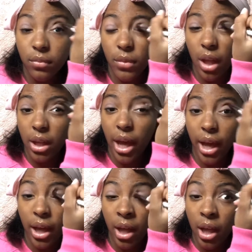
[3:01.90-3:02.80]
Yeah.
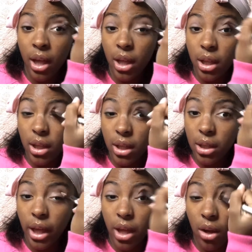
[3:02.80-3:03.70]

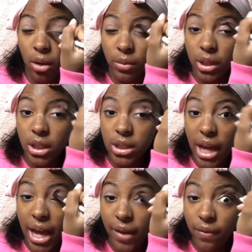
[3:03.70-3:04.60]
Like, y'all really just
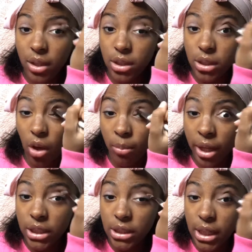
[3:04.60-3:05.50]
have so
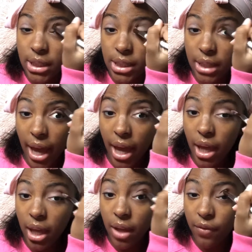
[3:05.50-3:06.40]
much to say
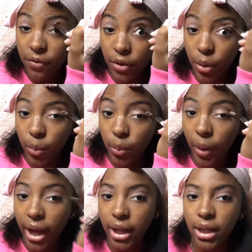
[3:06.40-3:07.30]
for
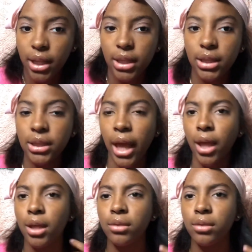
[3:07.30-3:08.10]
what? Like,